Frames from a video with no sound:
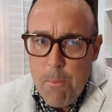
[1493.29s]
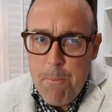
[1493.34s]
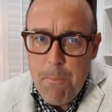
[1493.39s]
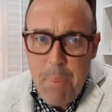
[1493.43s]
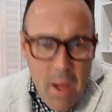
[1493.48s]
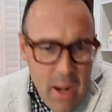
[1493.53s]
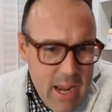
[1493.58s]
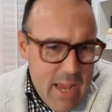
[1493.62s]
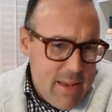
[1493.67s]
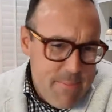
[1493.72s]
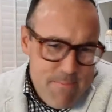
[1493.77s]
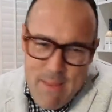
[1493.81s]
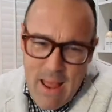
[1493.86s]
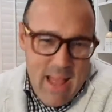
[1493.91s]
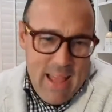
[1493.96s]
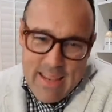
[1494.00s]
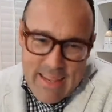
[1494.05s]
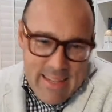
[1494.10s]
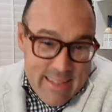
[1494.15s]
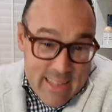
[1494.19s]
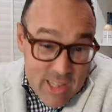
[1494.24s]
But I'm
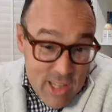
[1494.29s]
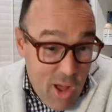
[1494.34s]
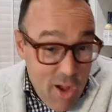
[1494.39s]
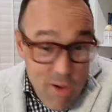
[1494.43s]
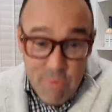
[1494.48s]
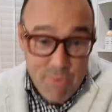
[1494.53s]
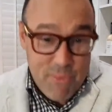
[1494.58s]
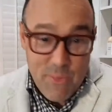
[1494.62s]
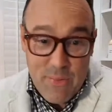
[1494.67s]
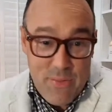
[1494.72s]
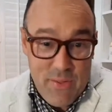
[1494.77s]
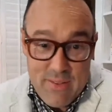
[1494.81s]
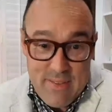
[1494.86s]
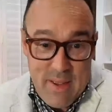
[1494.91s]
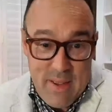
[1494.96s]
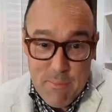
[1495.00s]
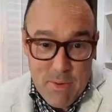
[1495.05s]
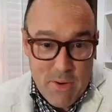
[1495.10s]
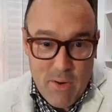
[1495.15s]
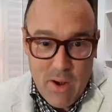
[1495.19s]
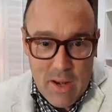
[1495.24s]
not in love with the
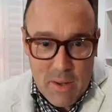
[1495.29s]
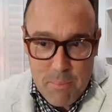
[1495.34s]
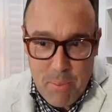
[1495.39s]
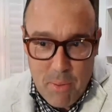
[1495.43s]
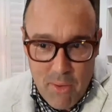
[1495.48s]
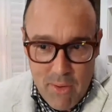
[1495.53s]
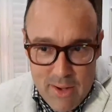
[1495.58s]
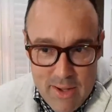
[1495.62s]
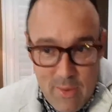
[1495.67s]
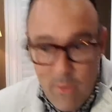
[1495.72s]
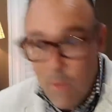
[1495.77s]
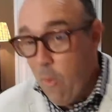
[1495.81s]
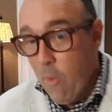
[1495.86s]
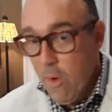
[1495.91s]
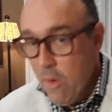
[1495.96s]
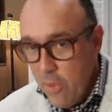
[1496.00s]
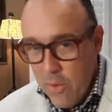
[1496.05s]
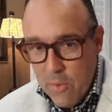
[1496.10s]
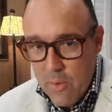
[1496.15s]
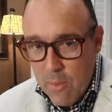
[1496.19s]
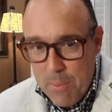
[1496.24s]
Democratic Party or
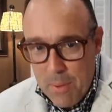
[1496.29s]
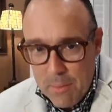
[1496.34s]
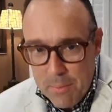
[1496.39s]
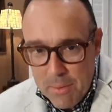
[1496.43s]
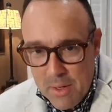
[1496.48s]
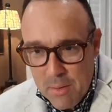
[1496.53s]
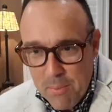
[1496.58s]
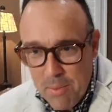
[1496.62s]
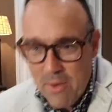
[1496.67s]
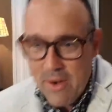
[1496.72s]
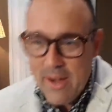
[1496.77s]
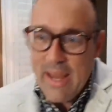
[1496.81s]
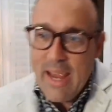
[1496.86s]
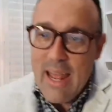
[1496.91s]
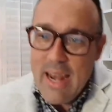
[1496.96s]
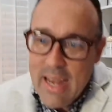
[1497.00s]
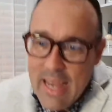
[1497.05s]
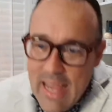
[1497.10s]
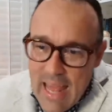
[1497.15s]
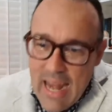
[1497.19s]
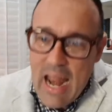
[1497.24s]
the Republican Party.
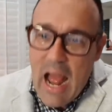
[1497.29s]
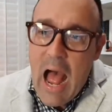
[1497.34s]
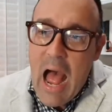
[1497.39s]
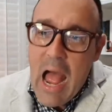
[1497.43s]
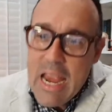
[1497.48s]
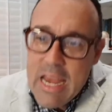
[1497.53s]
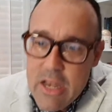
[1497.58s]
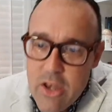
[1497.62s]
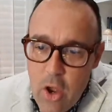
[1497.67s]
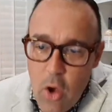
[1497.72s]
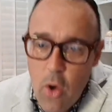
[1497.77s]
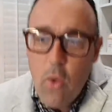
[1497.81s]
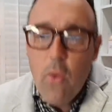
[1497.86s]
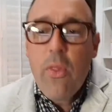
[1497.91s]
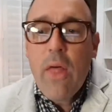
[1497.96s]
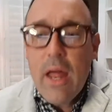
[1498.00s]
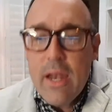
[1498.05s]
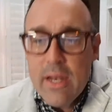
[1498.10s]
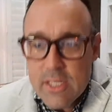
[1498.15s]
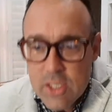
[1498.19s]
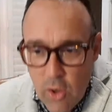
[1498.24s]
And again, I know
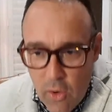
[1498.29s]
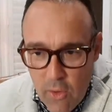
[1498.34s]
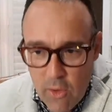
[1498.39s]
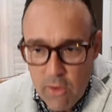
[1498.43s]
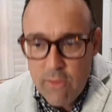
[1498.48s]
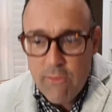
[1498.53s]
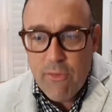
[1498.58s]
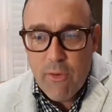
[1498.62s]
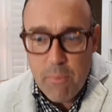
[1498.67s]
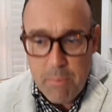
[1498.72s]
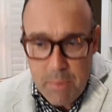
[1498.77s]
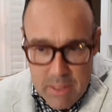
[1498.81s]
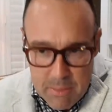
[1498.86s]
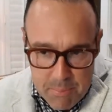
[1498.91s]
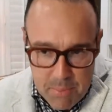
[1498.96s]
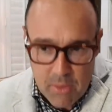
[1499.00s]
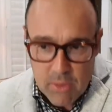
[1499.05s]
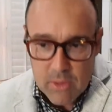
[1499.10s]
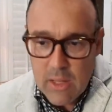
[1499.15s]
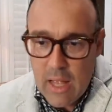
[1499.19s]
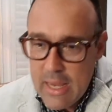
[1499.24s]
that is hard for
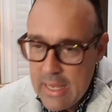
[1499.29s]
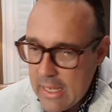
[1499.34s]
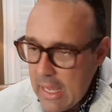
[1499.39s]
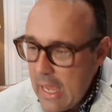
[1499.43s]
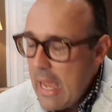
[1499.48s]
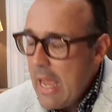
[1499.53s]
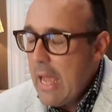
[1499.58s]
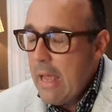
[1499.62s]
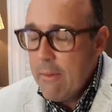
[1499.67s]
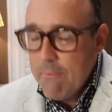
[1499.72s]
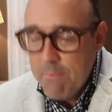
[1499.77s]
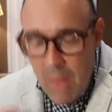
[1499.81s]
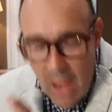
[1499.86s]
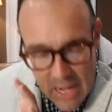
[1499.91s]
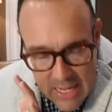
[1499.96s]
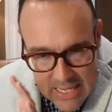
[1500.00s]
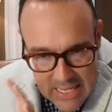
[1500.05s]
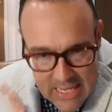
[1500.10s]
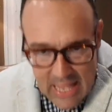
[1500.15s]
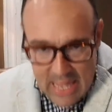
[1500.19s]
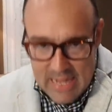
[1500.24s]
people. Like, I
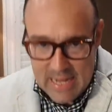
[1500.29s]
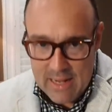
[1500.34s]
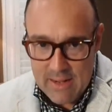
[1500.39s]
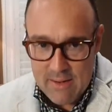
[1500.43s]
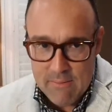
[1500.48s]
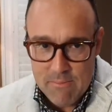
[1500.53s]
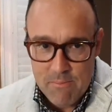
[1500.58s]
get it.